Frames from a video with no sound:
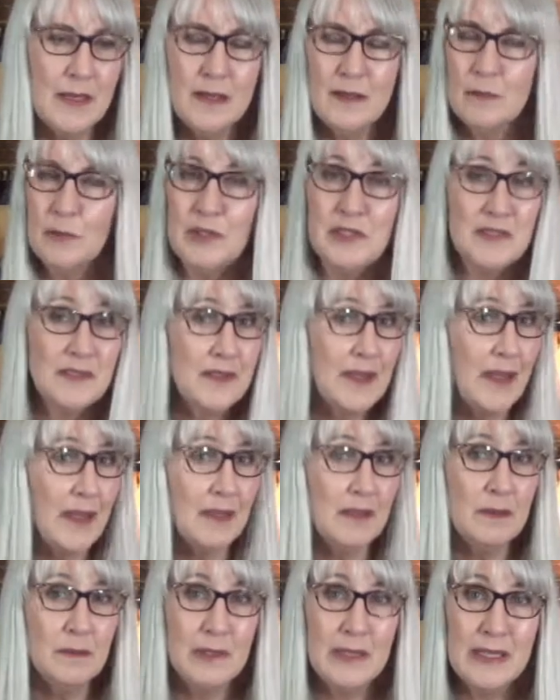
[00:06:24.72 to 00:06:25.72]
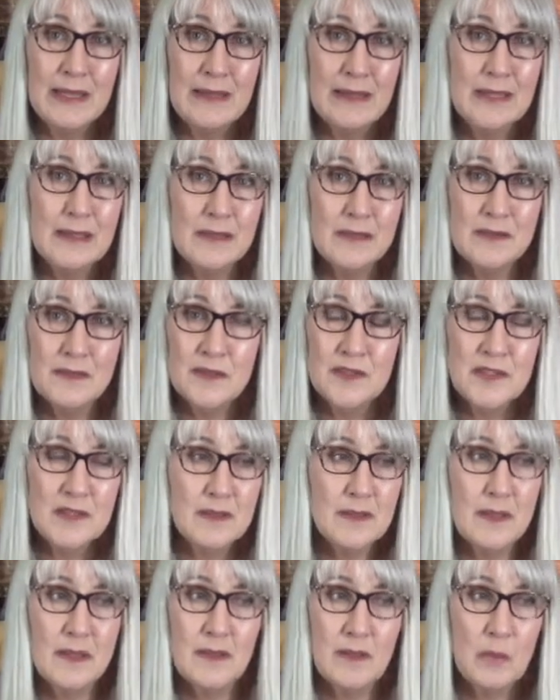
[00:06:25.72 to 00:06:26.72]
We just can't do anything else. There's just
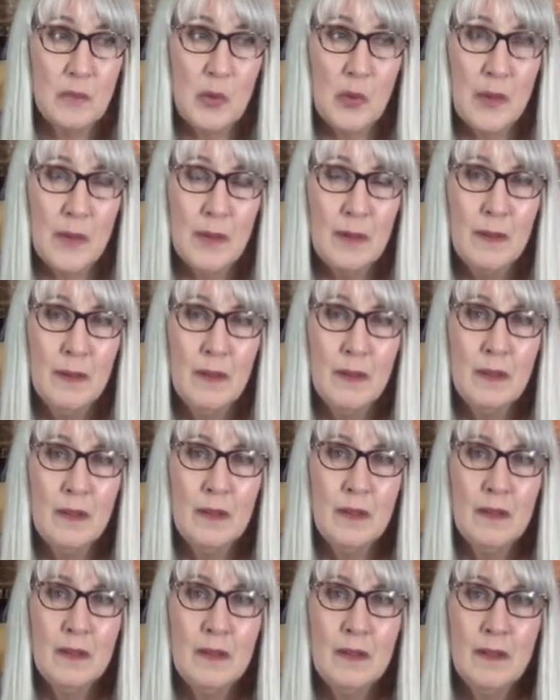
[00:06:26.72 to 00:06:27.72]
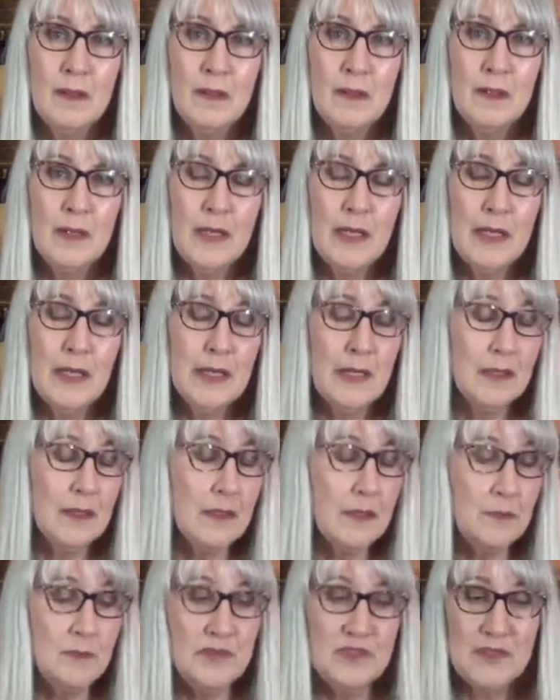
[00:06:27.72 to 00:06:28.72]
nothing more. And
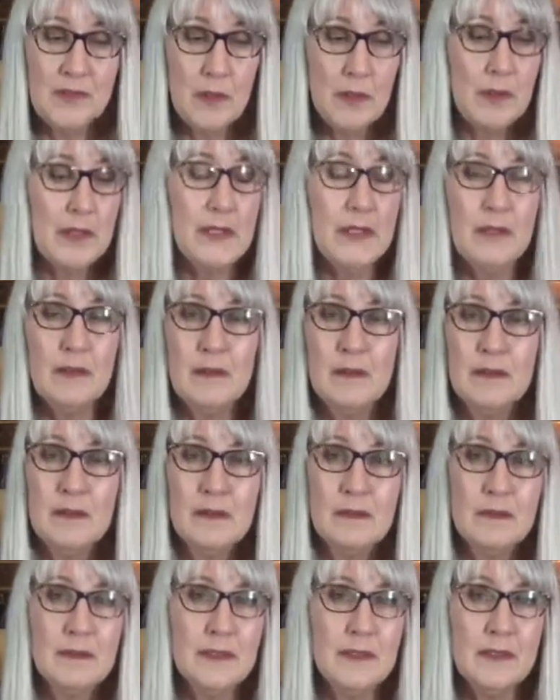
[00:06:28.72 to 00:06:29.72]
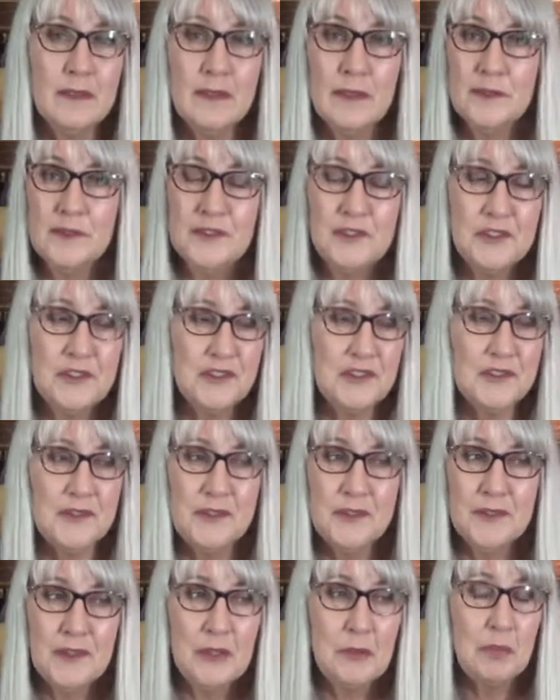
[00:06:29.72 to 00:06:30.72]
I'm sorry. Your lungs are just
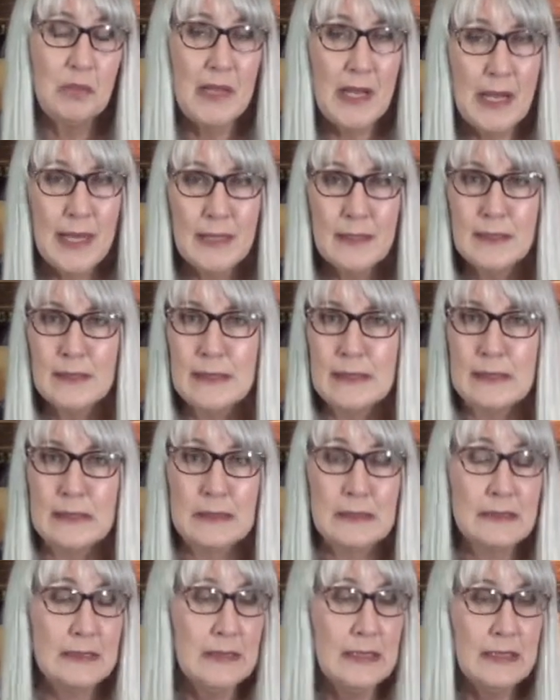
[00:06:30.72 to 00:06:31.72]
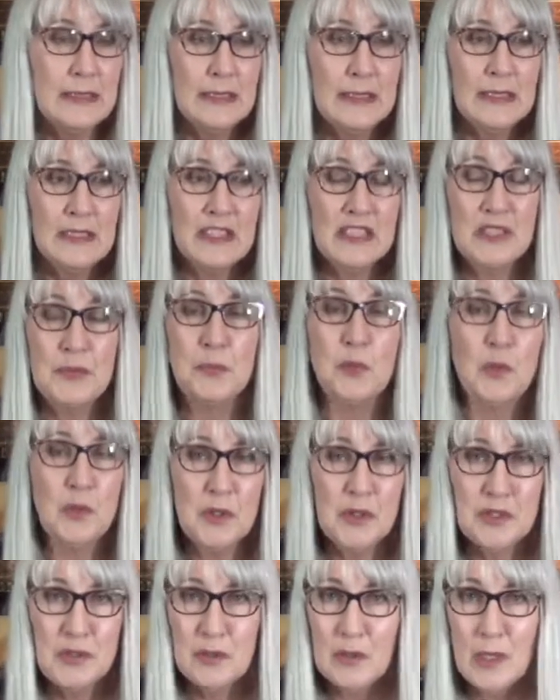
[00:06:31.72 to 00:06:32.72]
nearly black, and the
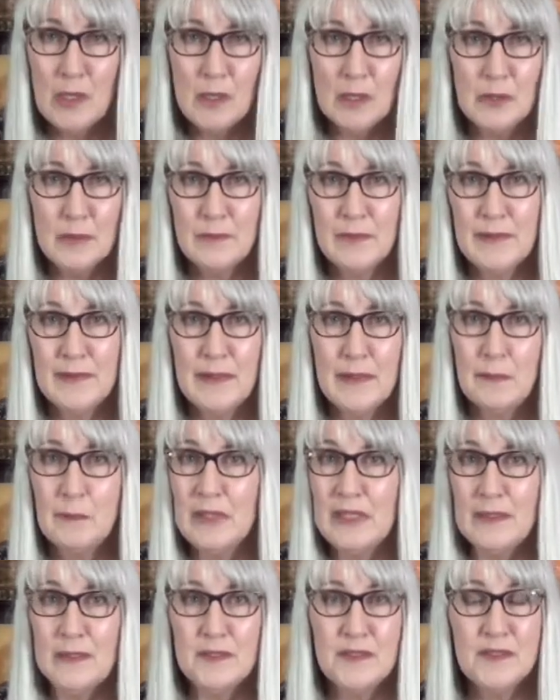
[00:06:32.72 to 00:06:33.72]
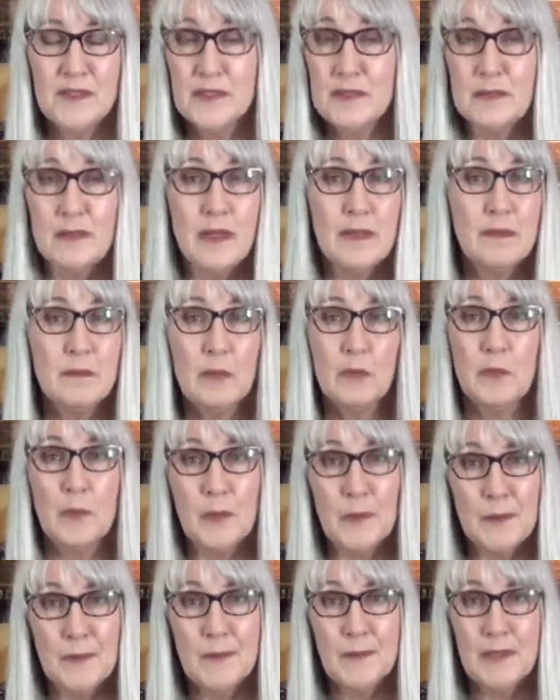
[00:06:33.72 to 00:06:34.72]
spores are all over them, and there's just nothing
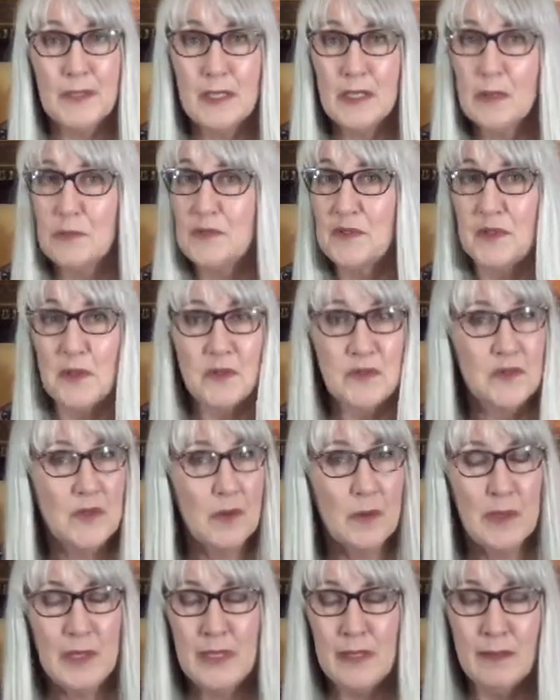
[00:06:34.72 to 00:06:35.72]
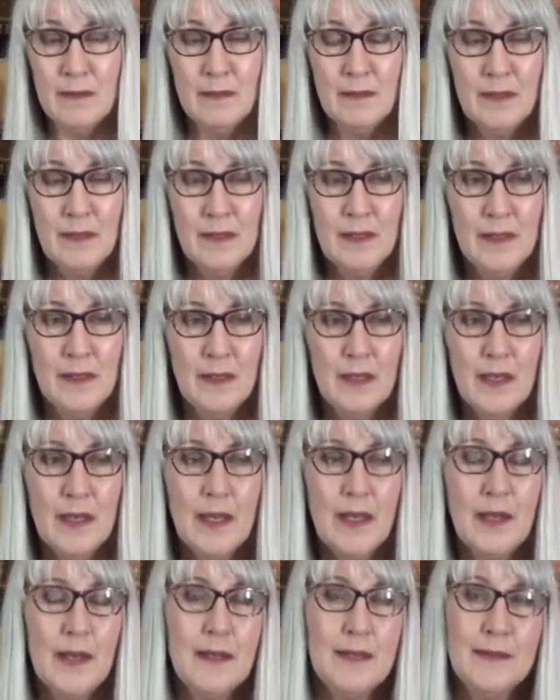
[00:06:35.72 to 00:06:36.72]
more. And I'm so sorry.
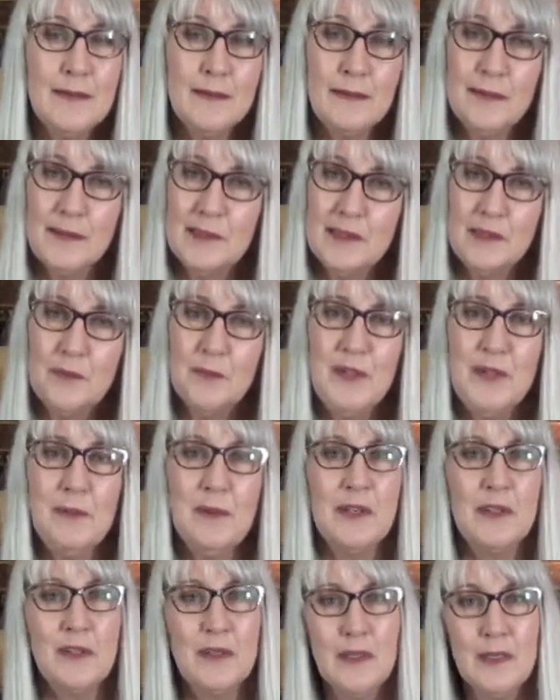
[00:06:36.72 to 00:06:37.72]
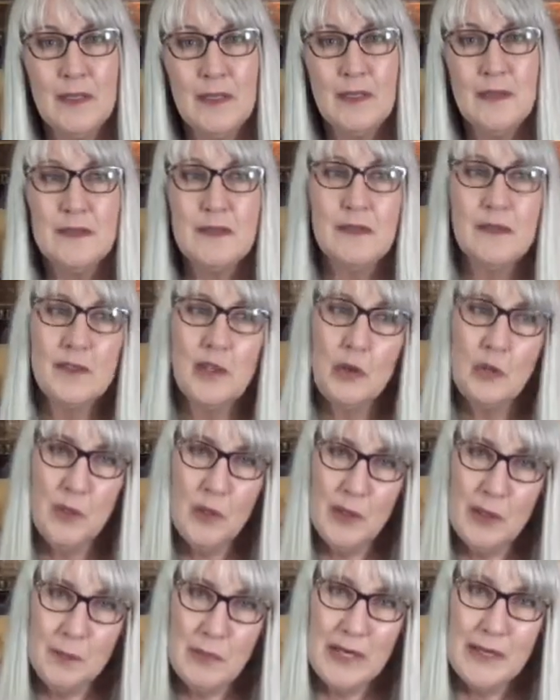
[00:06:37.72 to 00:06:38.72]
And I looked at him, I grinned, and I said, don't
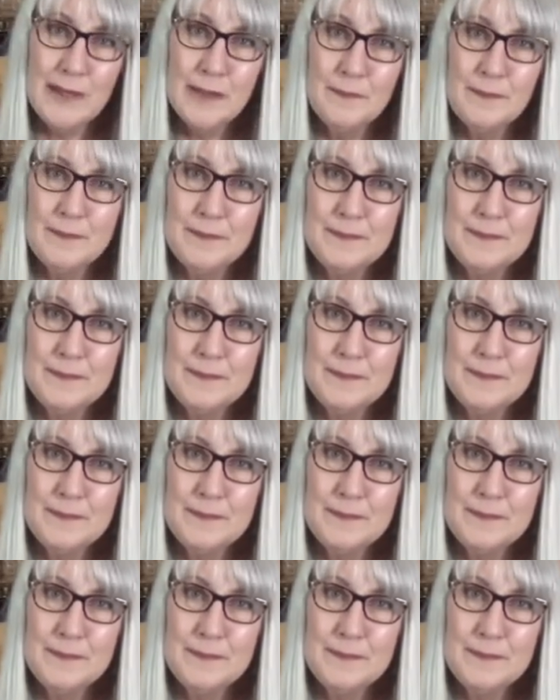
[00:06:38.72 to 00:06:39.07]
worry about it.